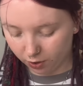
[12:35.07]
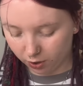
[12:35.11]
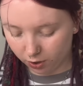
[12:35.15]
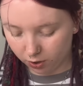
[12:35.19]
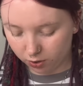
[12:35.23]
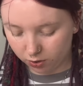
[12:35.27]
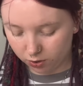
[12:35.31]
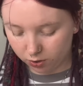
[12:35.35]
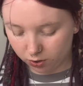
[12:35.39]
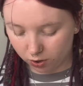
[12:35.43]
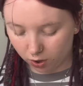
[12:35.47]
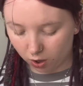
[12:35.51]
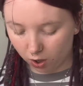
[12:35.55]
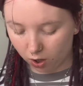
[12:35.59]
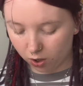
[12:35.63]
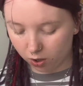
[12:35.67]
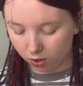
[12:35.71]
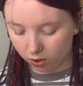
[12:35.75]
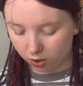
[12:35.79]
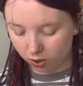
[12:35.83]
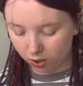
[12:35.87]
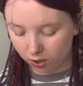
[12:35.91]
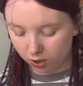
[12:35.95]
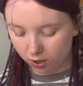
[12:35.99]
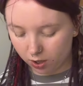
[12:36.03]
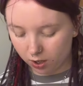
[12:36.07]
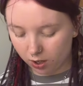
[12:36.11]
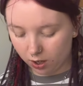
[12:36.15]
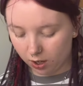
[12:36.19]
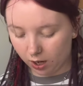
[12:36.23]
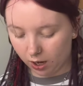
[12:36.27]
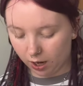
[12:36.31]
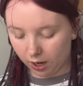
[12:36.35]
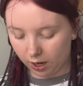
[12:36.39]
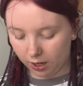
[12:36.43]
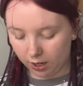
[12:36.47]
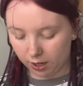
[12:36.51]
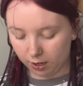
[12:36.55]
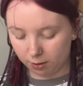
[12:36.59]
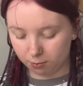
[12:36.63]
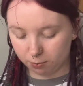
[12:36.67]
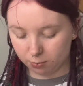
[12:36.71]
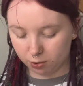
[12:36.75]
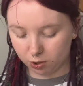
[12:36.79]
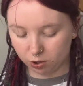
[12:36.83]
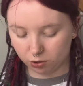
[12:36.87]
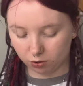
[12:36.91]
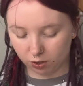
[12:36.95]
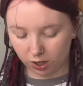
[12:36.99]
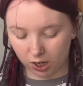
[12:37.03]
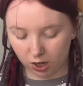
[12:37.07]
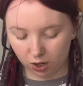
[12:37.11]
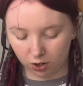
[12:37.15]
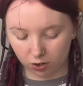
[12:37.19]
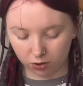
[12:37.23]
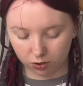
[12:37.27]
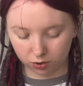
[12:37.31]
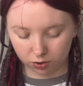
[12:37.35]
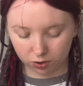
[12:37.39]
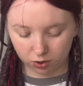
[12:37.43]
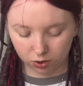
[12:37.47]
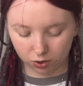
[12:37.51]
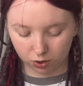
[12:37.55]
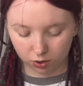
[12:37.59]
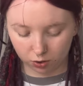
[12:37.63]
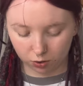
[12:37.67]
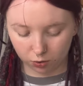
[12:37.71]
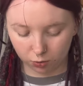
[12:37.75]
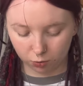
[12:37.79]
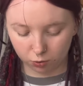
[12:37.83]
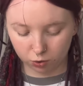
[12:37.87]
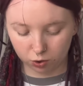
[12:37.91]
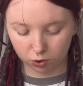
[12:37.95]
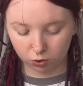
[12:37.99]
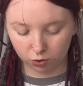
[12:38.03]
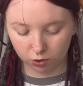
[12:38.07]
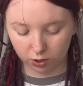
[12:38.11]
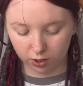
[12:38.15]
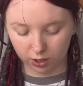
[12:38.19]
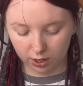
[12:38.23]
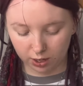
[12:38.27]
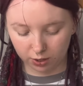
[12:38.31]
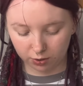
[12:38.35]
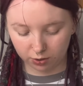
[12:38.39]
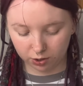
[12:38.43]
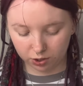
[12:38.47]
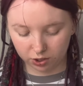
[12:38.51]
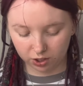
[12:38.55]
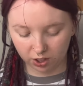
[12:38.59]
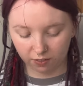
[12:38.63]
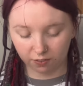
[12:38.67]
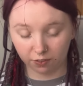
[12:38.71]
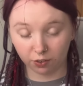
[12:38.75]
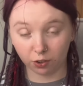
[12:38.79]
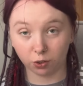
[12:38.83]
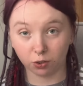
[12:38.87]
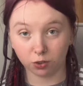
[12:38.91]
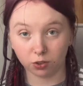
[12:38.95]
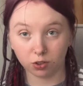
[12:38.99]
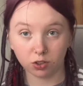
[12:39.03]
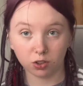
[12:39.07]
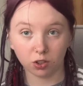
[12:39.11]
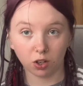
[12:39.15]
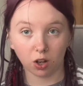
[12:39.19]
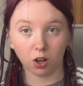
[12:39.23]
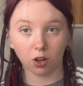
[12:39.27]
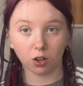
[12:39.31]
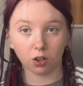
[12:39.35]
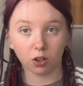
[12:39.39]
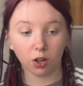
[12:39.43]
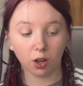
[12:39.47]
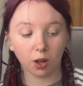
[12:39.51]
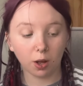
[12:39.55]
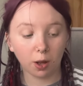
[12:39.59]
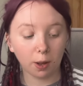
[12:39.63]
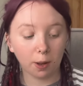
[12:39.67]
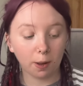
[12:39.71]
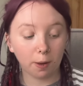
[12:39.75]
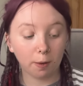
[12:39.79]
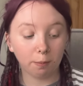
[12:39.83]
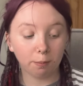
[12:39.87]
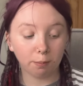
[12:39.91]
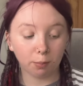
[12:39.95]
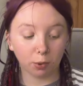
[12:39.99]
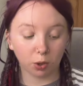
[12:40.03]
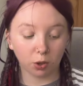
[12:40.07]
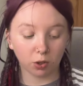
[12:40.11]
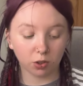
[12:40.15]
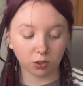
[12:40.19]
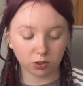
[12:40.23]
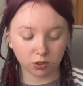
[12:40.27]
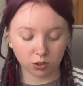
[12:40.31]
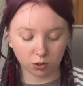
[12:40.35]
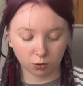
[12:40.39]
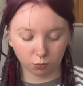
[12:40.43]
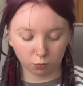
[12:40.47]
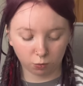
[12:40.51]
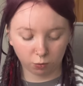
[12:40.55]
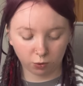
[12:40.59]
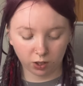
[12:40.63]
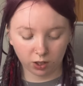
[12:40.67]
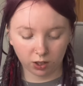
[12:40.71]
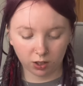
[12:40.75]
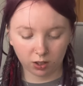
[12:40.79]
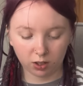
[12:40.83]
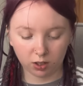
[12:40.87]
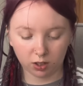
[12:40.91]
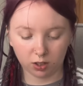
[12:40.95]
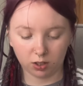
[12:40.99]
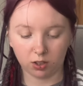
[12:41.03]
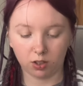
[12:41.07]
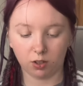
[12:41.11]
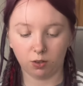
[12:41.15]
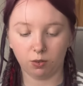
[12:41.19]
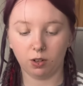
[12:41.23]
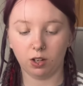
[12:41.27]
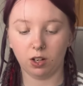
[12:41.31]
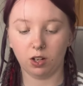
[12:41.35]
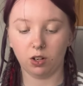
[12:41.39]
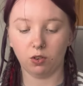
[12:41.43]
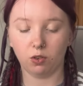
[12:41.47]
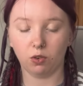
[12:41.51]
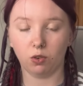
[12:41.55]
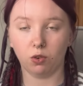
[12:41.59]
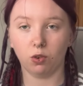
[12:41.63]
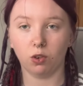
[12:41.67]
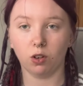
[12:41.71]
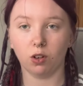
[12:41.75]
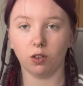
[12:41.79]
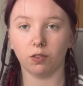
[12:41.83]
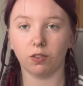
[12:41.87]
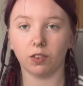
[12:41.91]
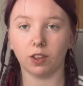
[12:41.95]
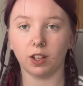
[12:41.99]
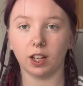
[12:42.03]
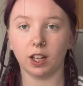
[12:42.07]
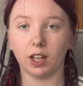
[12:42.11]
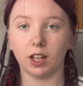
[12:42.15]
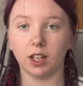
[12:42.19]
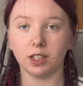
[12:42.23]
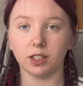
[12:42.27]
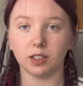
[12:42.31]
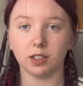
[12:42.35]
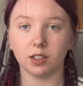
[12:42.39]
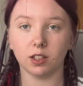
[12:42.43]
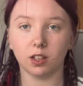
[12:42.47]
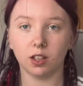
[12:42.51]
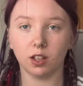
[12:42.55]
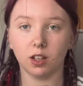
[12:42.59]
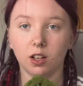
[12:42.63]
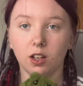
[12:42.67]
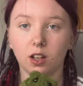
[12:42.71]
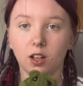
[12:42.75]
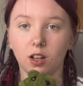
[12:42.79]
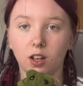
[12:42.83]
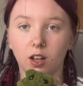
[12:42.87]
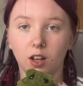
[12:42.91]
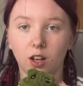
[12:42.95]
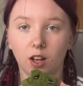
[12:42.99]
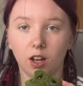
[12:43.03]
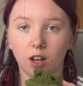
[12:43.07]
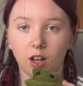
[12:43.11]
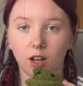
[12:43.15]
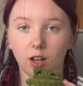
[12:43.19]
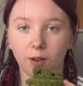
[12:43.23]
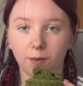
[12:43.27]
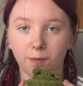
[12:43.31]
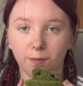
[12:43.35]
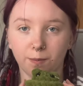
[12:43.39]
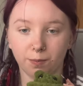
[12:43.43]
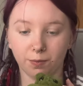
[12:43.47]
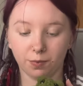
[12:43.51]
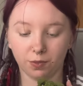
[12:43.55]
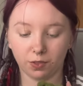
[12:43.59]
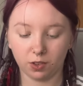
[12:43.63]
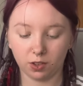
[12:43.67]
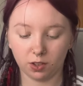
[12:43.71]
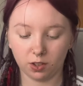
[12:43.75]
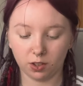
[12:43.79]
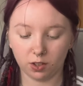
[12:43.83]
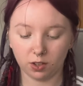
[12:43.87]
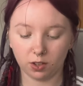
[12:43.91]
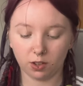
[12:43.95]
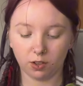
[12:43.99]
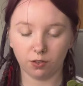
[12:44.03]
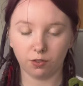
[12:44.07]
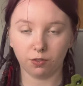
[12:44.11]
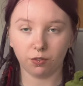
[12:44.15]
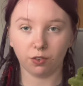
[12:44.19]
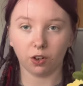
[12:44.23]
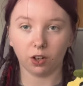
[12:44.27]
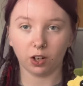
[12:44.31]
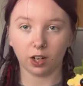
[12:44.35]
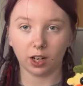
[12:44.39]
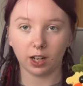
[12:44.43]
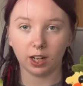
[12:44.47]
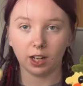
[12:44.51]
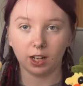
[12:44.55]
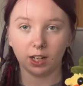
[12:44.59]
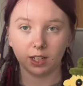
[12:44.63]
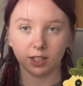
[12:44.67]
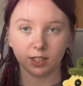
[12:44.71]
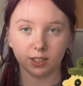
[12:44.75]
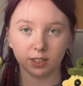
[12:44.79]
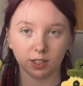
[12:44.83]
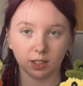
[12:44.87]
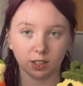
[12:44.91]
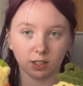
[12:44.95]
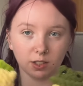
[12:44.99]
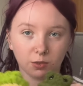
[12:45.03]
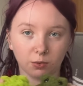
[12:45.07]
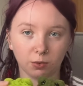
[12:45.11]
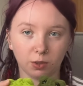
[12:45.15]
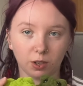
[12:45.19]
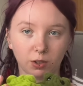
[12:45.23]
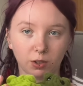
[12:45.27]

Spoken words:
stock I am straight on to sorting out the Sheffield stock. But with doing all of these froggies as